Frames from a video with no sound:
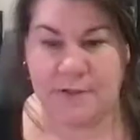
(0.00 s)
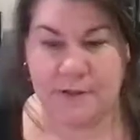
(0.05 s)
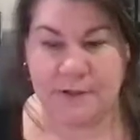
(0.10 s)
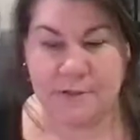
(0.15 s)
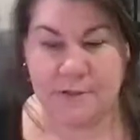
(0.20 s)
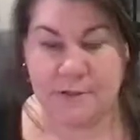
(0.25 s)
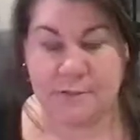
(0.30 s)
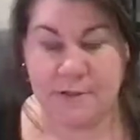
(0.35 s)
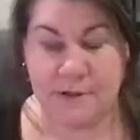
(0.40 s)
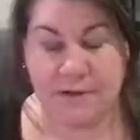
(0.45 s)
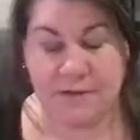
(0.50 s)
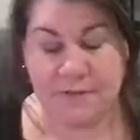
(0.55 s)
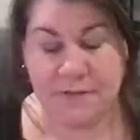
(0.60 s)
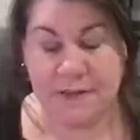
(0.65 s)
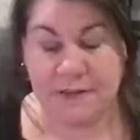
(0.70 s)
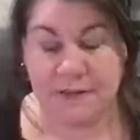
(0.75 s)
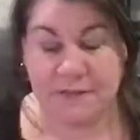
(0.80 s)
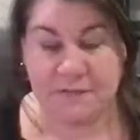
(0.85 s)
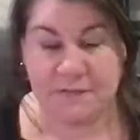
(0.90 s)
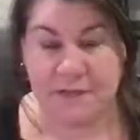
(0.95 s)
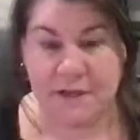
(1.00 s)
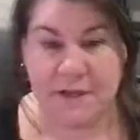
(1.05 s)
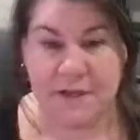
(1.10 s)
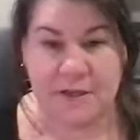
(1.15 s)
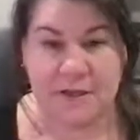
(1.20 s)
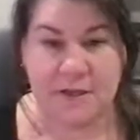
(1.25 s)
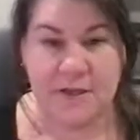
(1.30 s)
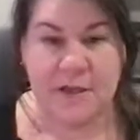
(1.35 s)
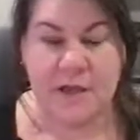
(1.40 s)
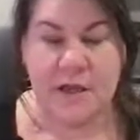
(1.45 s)
That's perfectly
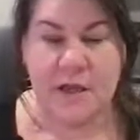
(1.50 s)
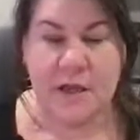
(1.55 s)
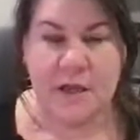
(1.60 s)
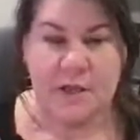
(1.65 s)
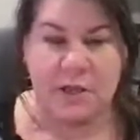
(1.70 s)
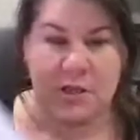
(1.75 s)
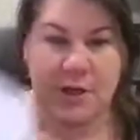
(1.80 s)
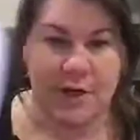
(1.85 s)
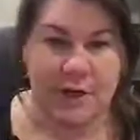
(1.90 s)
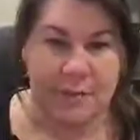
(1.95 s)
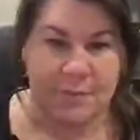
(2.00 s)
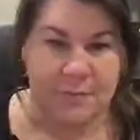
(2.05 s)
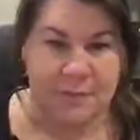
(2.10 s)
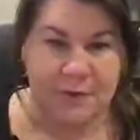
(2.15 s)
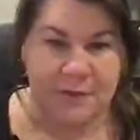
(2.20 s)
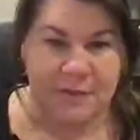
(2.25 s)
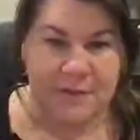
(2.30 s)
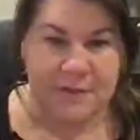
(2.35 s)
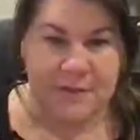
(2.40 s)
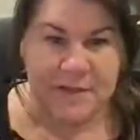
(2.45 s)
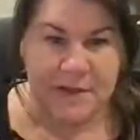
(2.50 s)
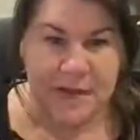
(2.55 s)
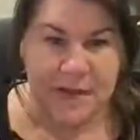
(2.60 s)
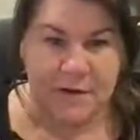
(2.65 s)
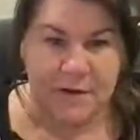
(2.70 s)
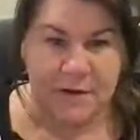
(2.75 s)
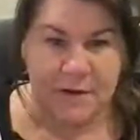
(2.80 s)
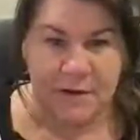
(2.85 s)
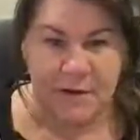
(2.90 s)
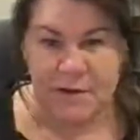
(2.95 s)
fine. You're going to print this
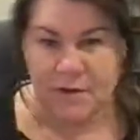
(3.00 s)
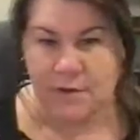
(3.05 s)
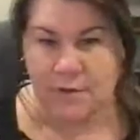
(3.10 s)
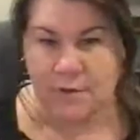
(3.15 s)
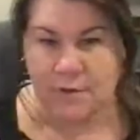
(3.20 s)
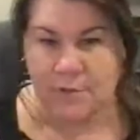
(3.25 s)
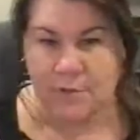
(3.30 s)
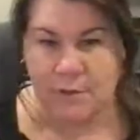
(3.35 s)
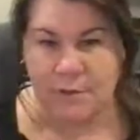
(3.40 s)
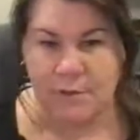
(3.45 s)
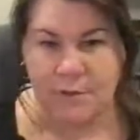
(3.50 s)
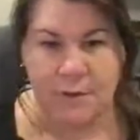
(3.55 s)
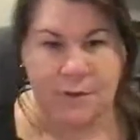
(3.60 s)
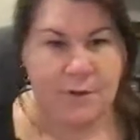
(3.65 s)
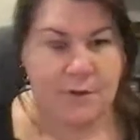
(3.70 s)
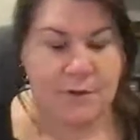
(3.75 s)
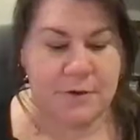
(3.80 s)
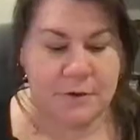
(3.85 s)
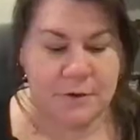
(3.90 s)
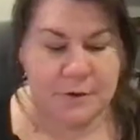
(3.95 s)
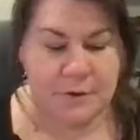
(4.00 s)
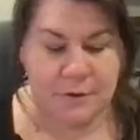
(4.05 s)
out on your home computer,